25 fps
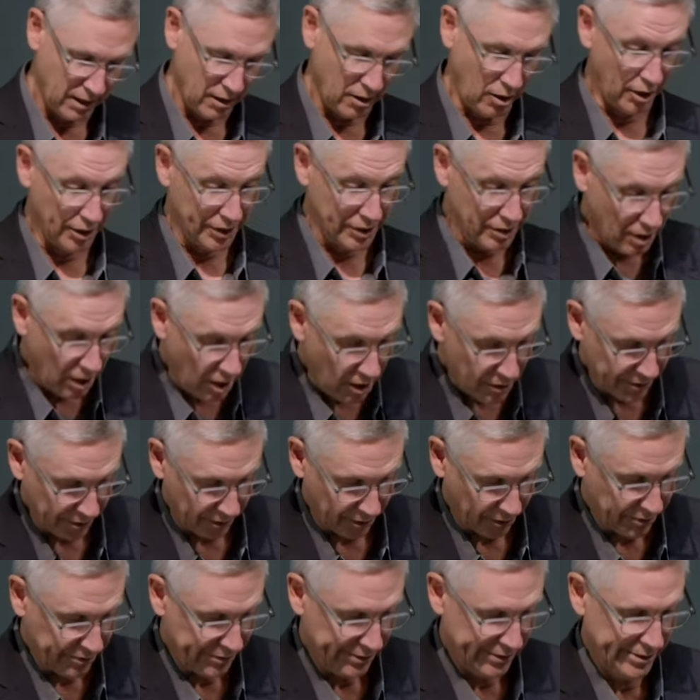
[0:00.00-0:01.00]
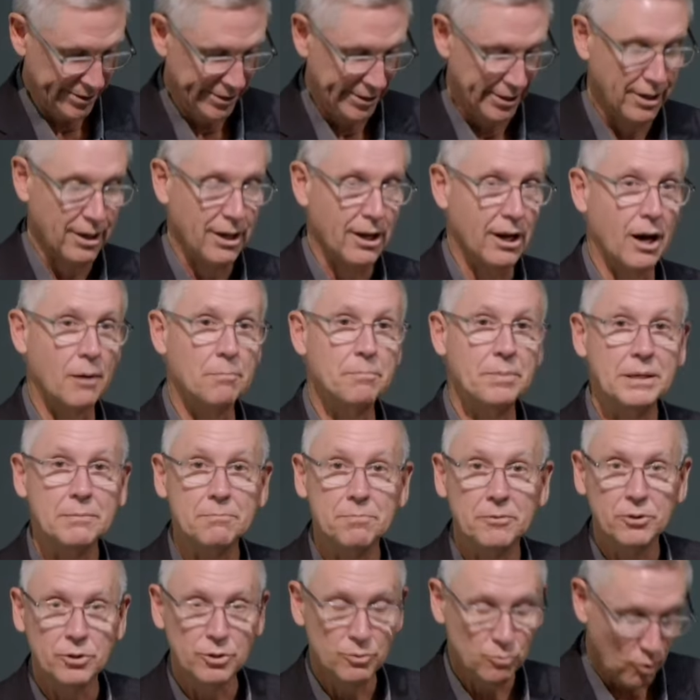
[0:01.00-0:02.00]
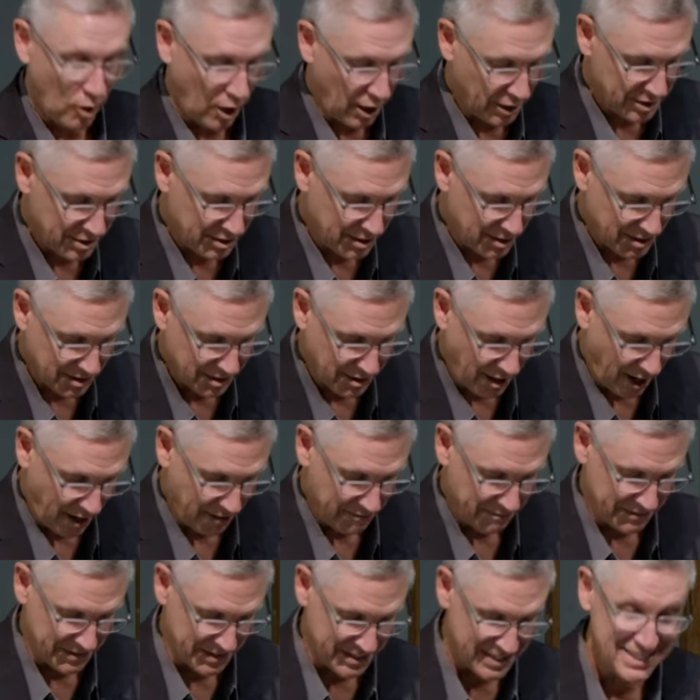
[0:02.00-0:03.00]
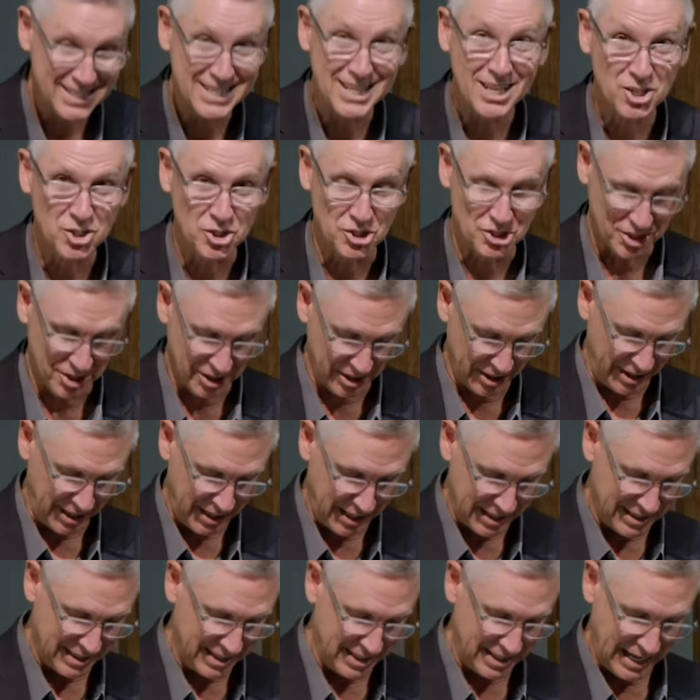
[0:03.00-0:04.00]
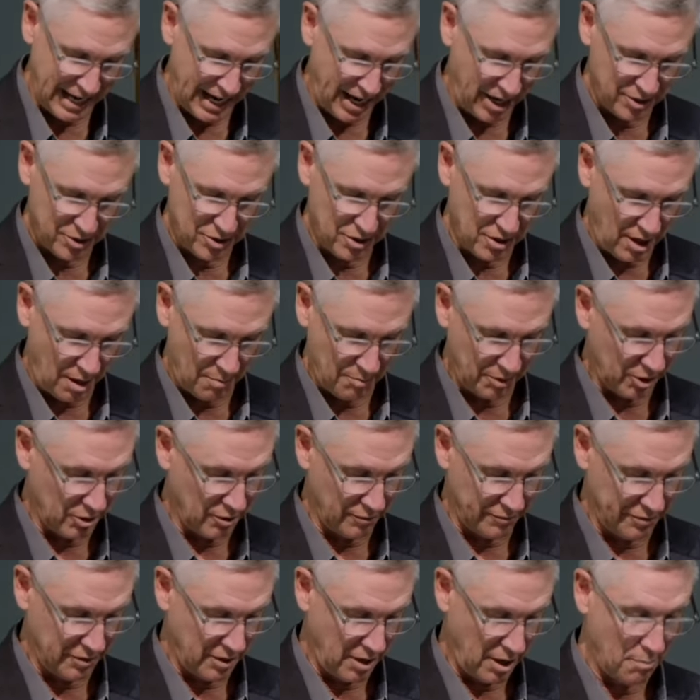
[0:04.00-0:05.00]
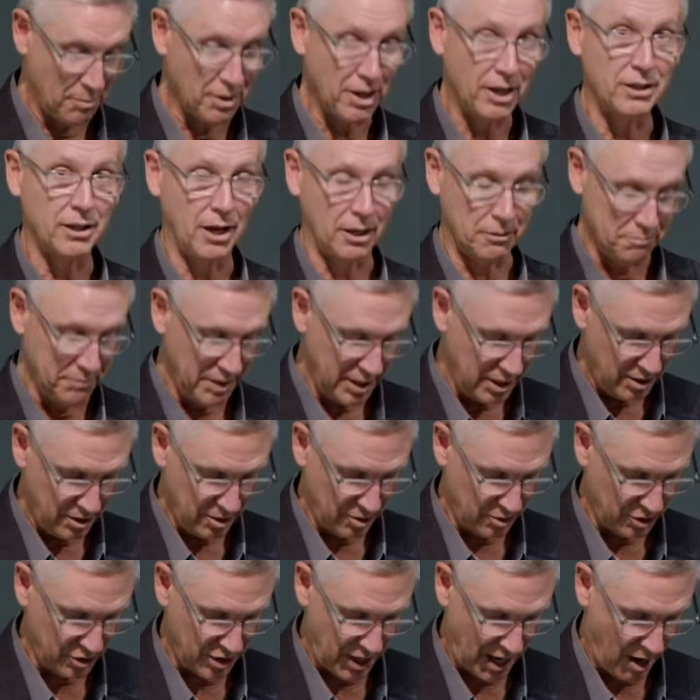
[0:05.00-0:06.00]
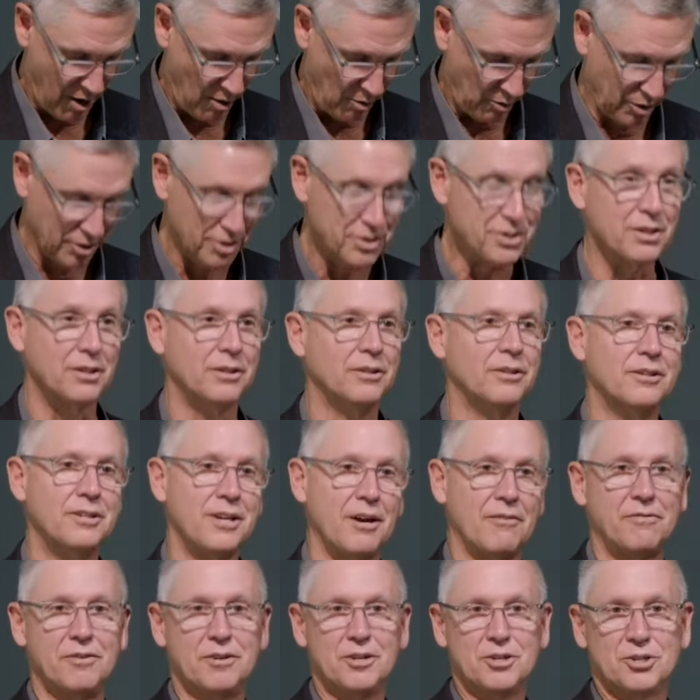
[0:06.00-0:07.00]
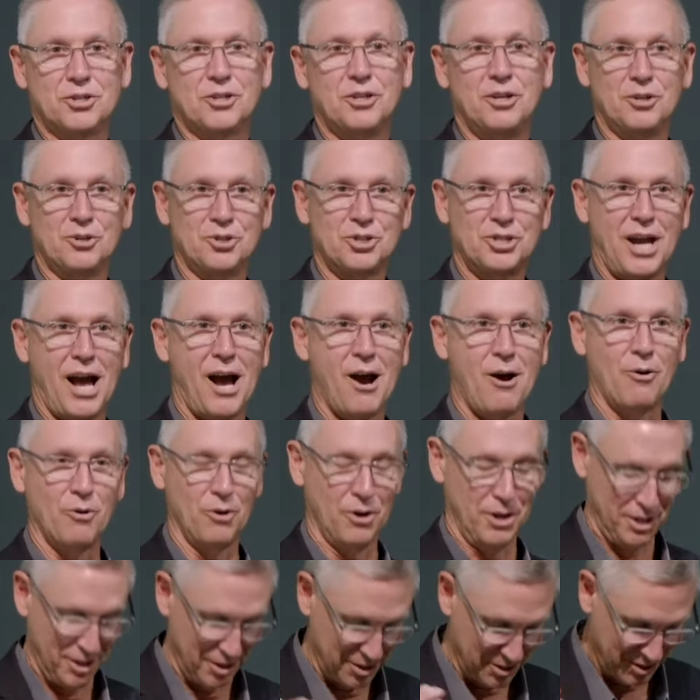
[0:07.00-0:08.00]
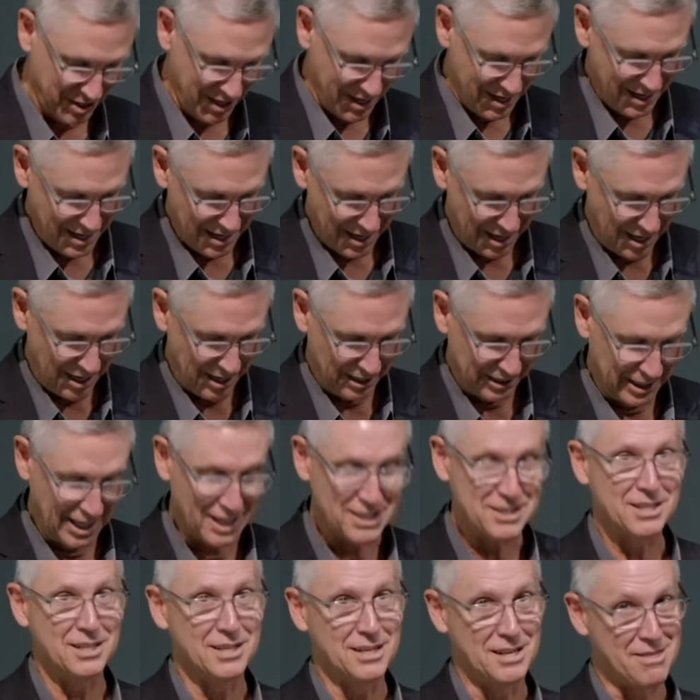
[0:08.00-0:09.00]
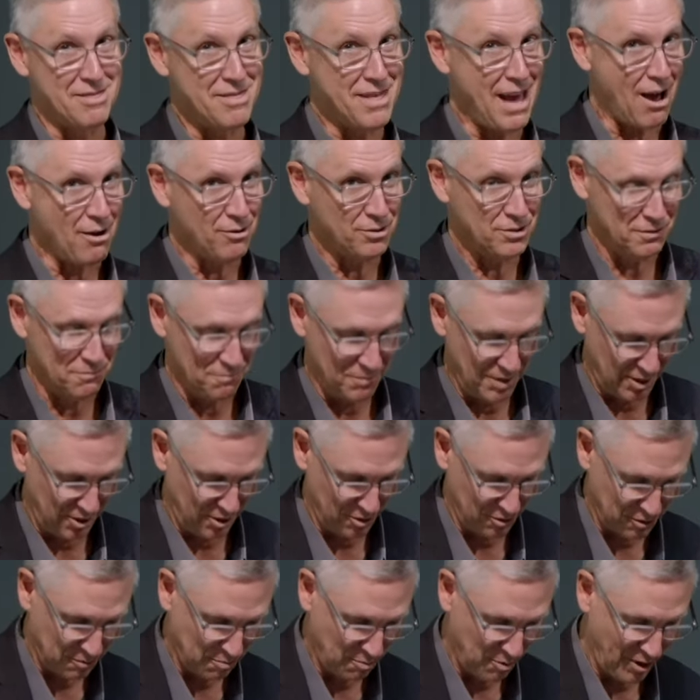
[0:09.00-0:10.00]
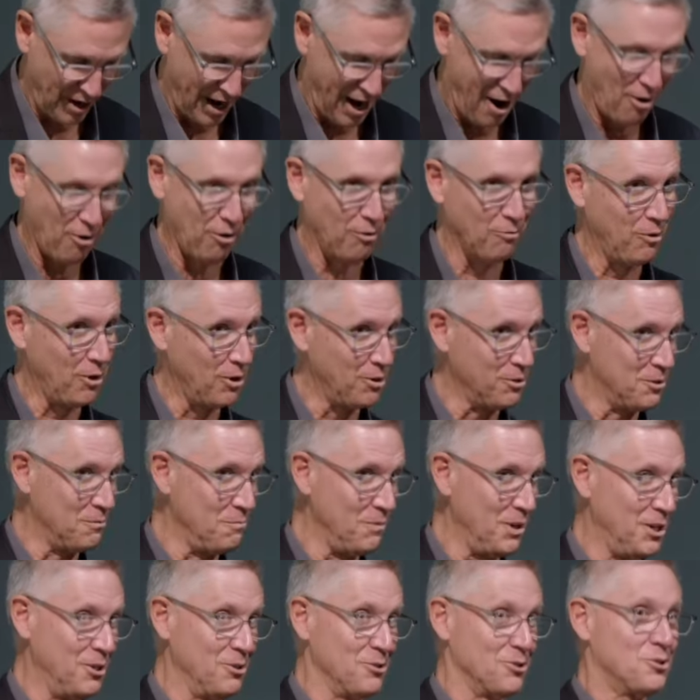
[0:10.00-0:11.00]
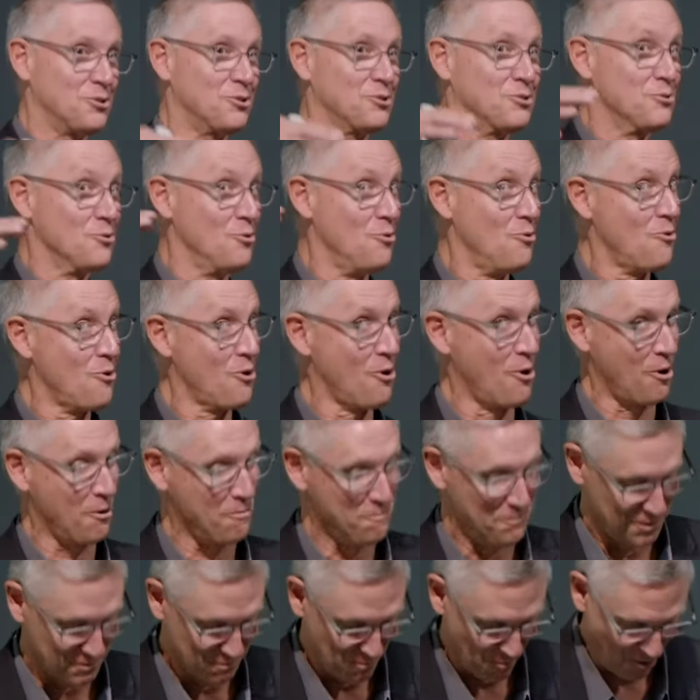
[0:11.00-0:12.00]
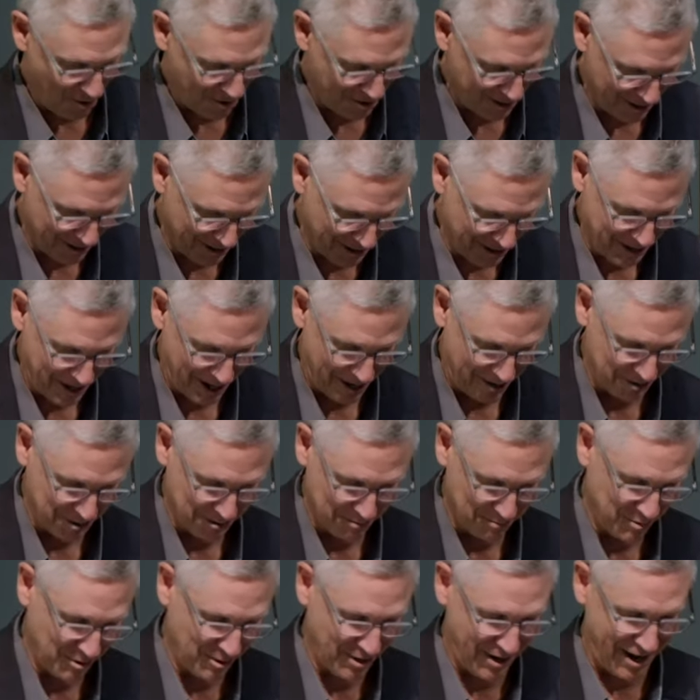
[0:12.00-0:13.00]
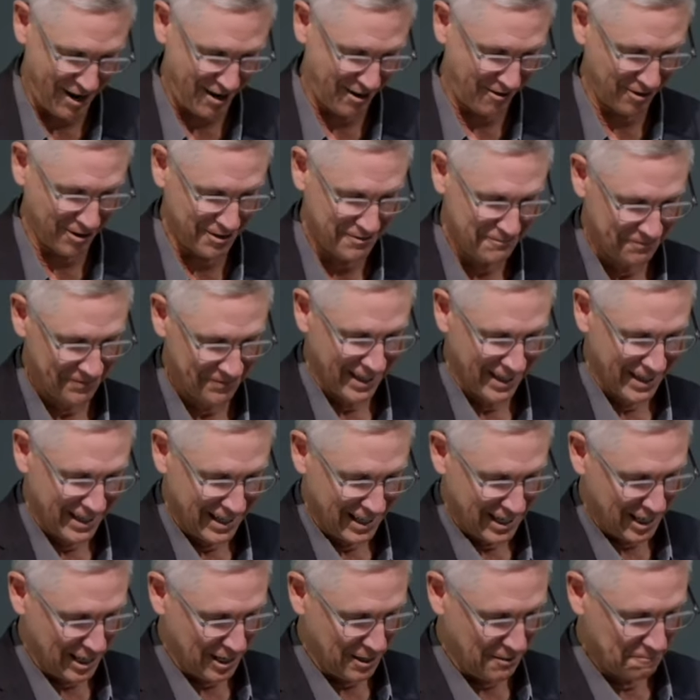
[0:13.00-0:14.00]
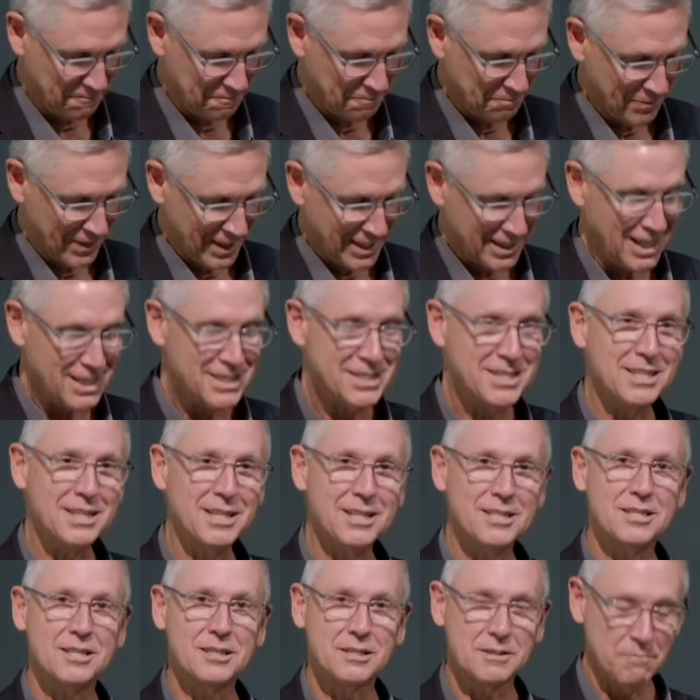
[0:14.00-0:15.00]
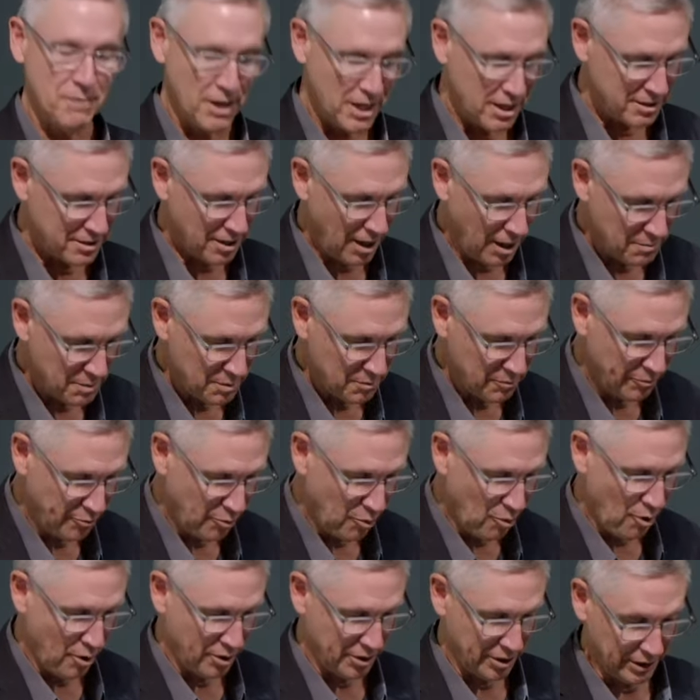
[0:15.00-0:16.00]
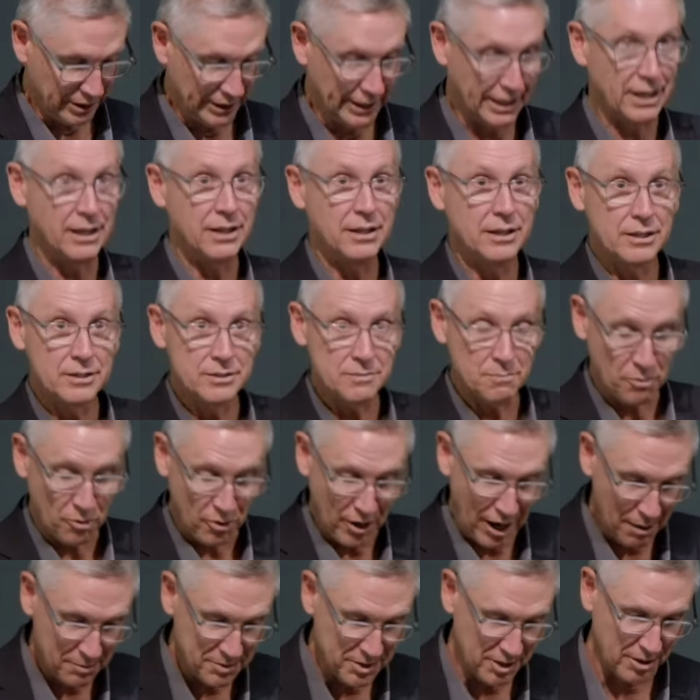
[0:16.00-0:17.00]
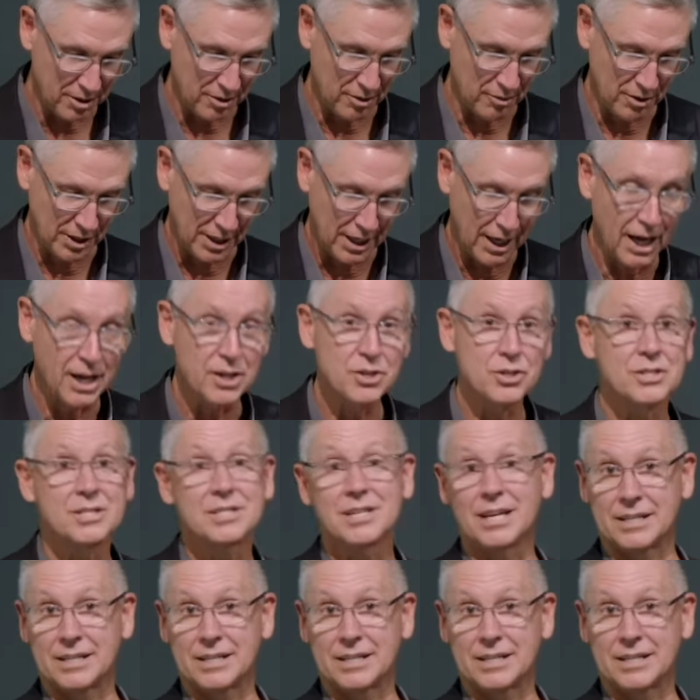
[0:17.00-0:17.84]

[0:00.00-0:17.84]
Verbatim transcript: On the other, a people who watched the sky fastidiously had seen astronomical phenomena like meteor showers, and the definition here shower is uh, less than 1,000 meteors per hour, whereas the meteor storm is more than 1,000 per hour. Um, they had seen these things many times before the Leonids, perhaps on other occasions, like